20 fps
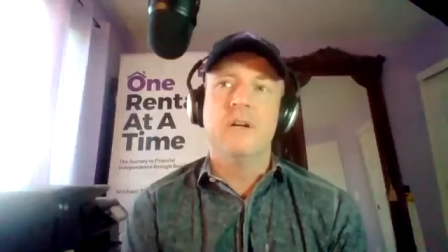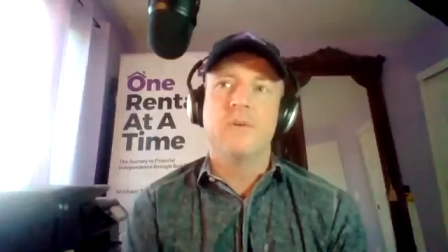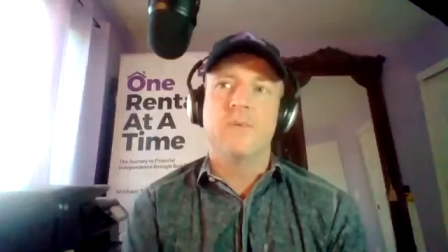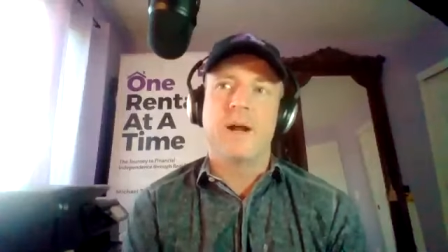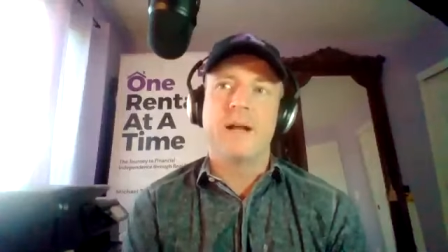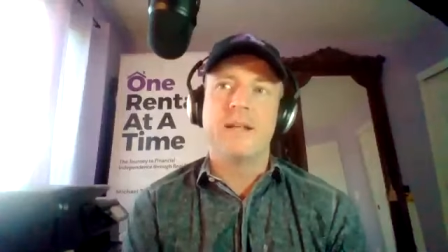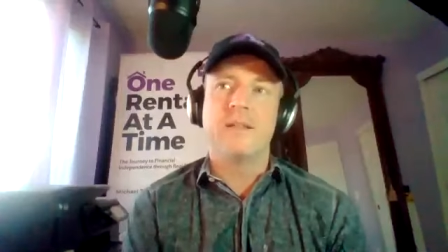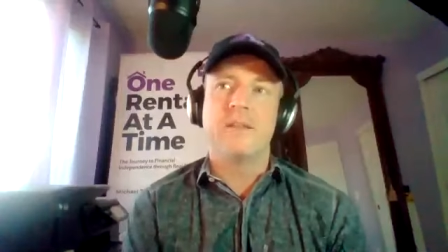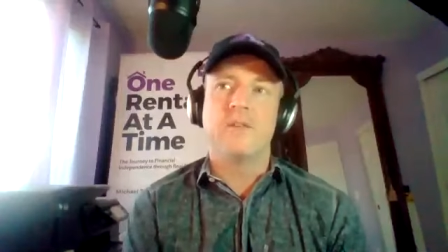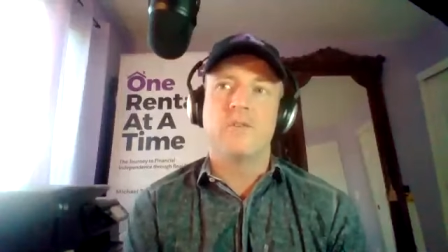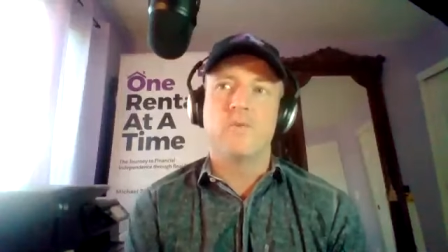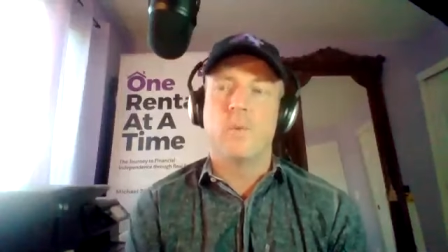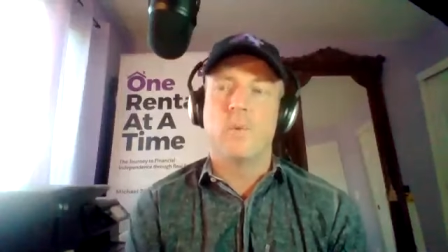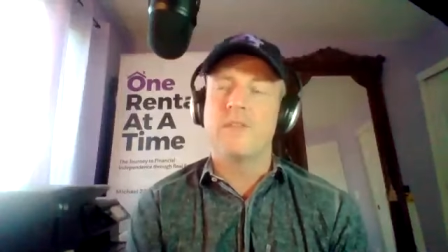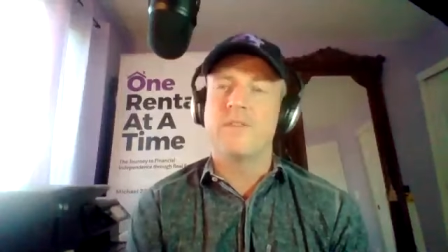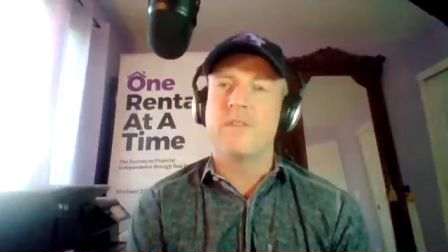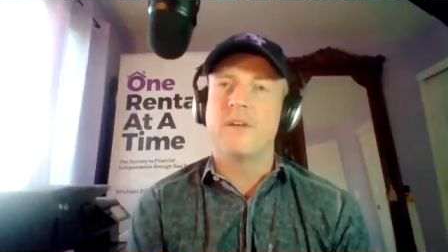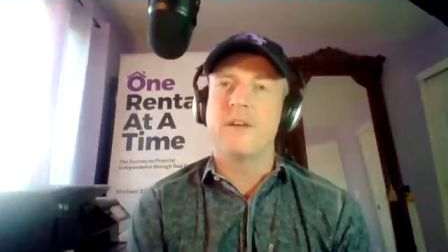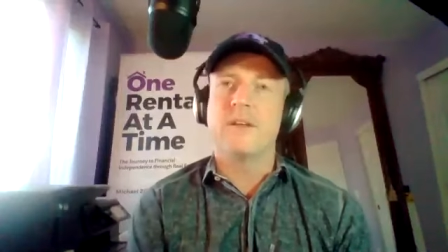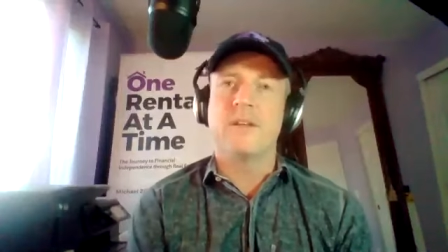Right. There's
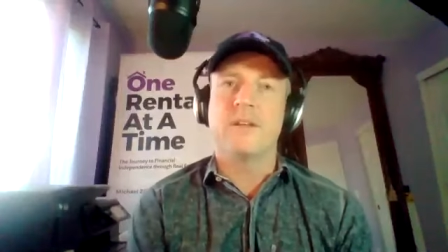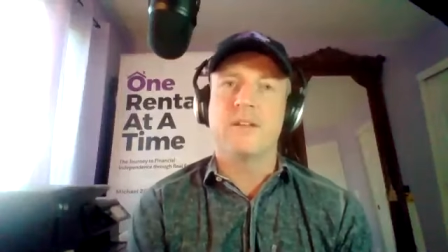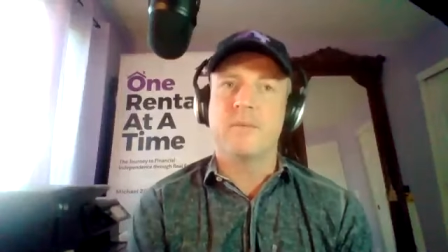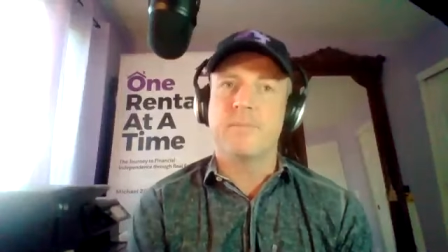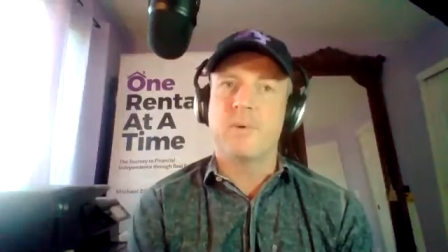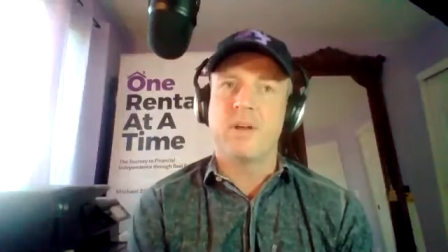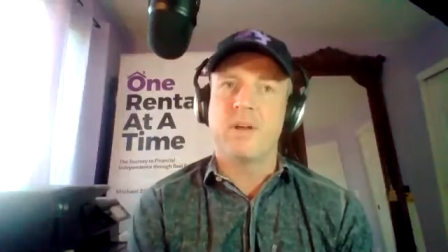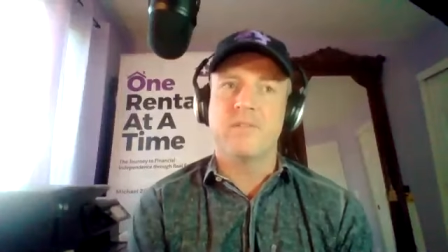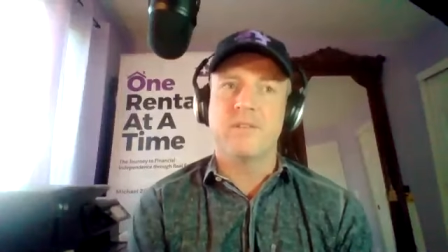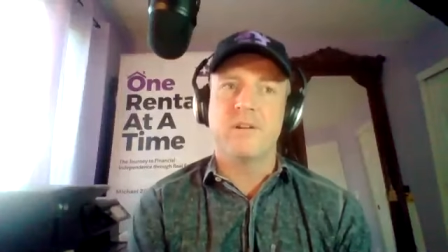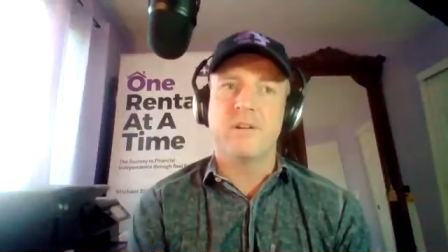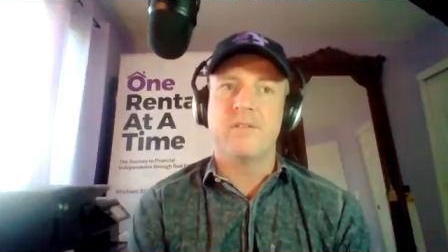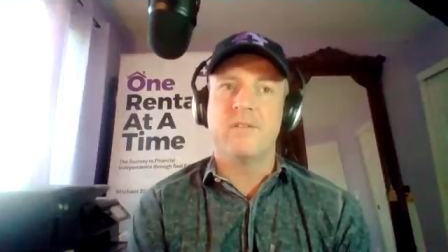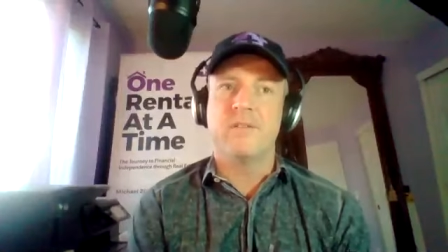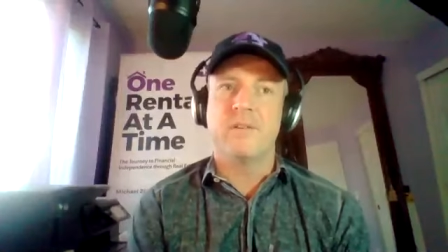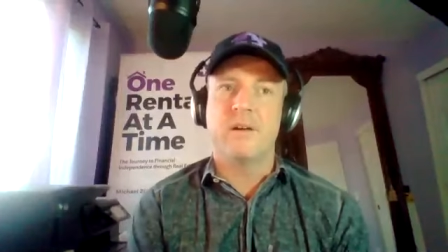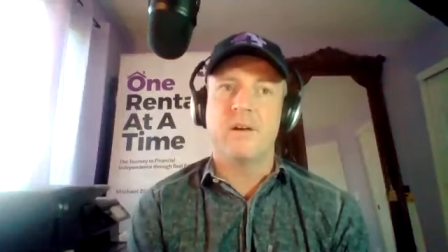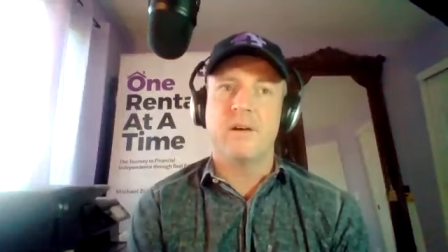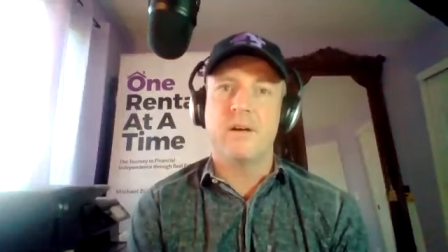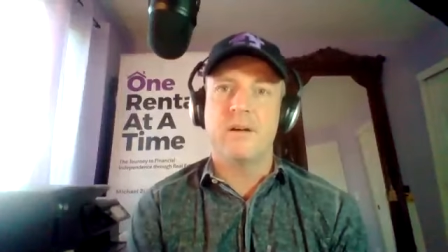one thing that the
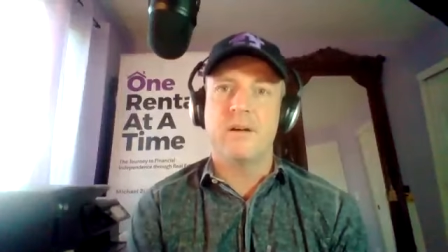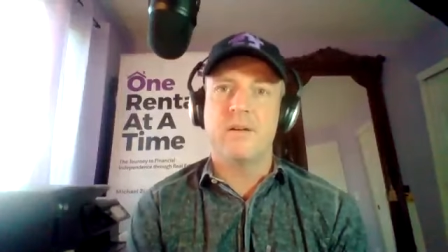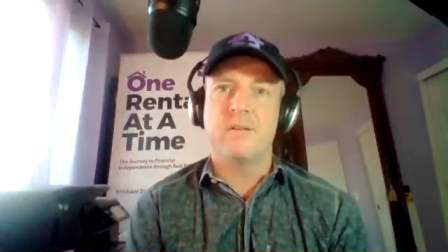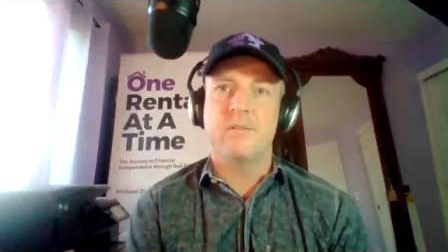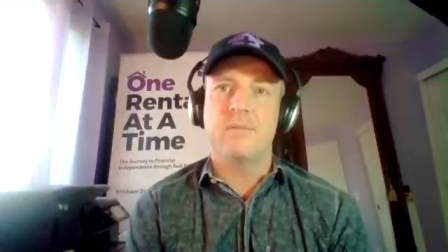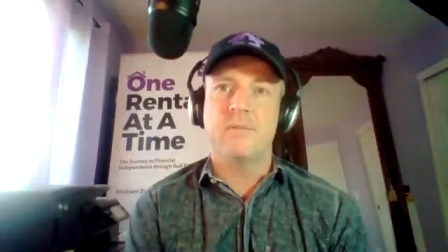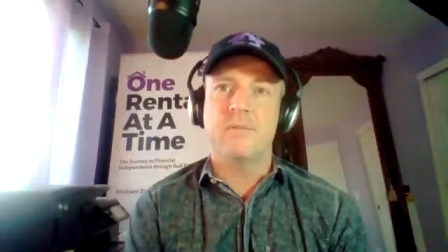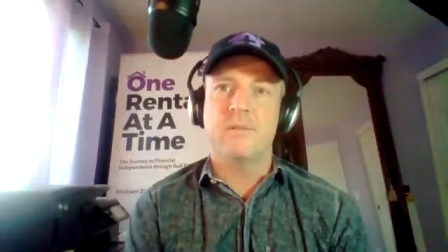president, uh,